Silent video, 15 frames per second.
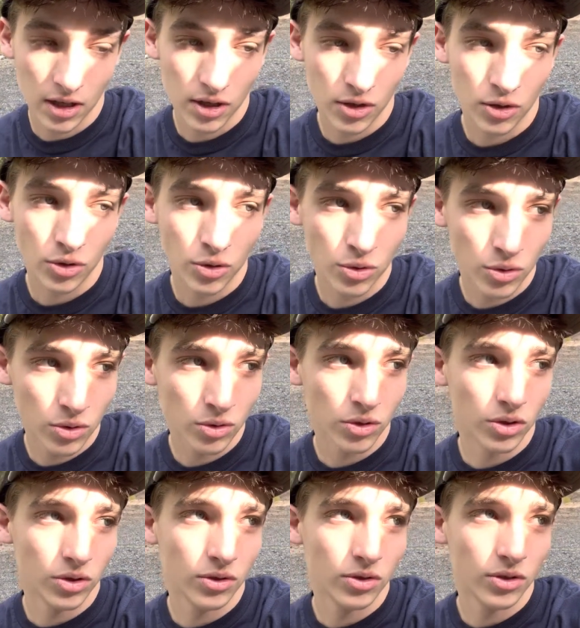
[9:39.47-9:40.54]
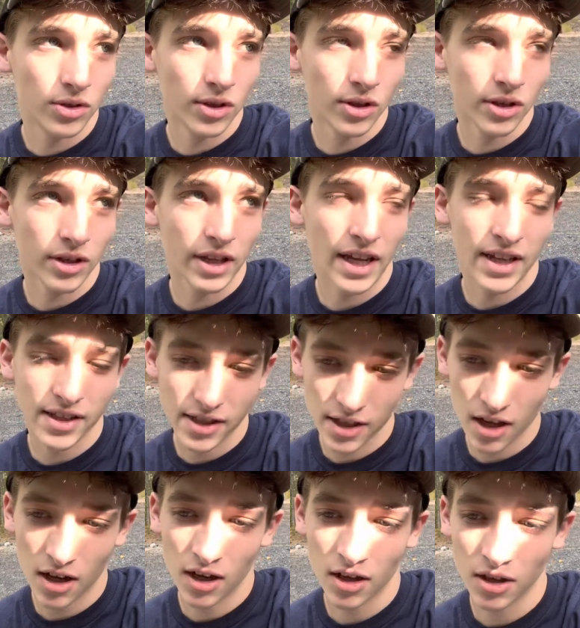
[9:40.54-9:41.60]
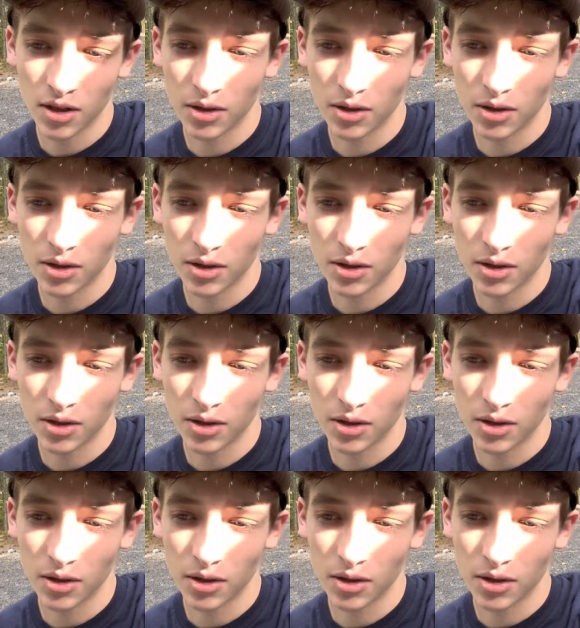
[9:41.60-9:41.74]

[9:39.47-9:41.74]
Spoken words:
they're in stock,